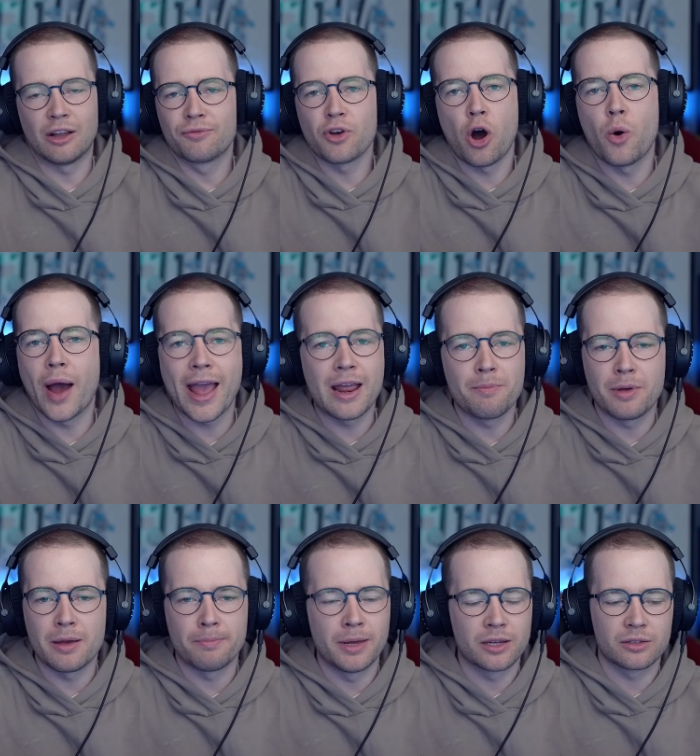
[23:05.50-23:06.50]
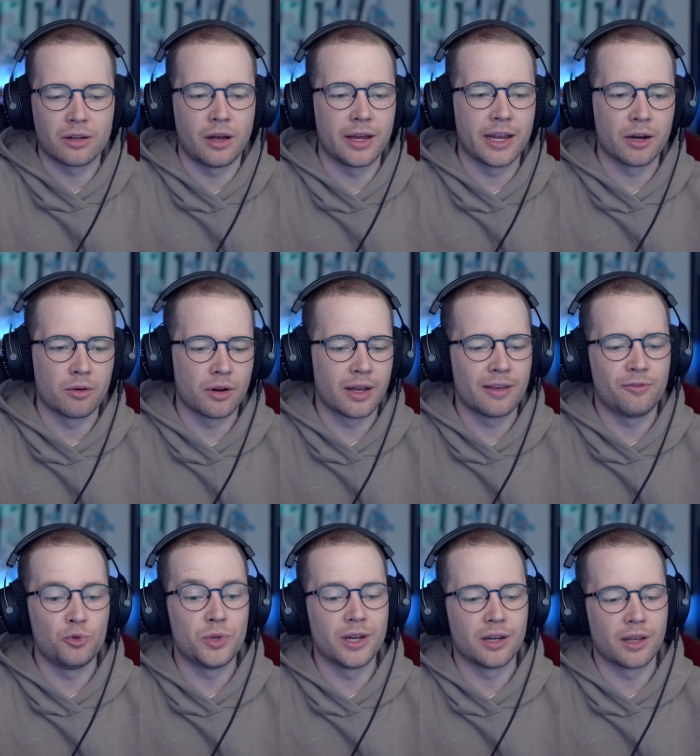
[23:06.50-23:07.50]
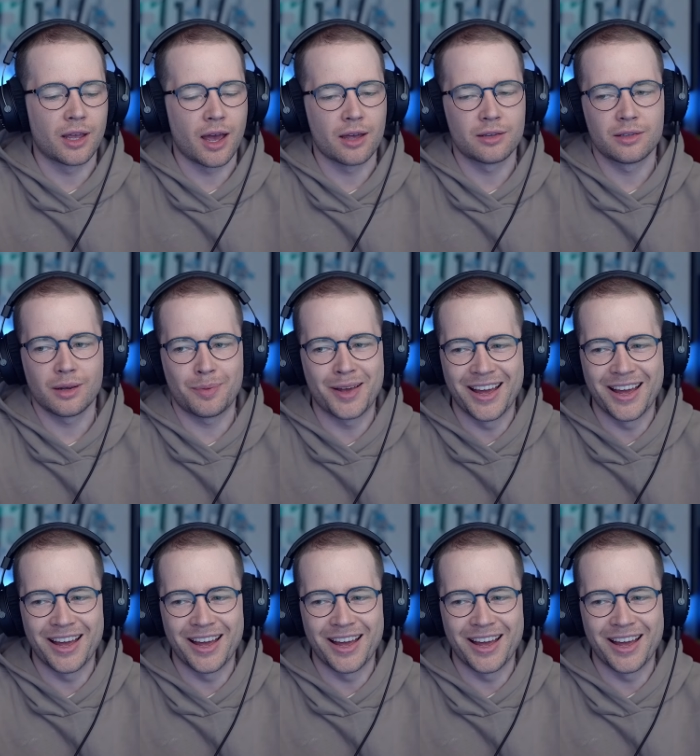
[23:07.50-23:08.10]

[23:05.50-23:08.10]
love the whole 8-bit pixel art era, if you didn't guess.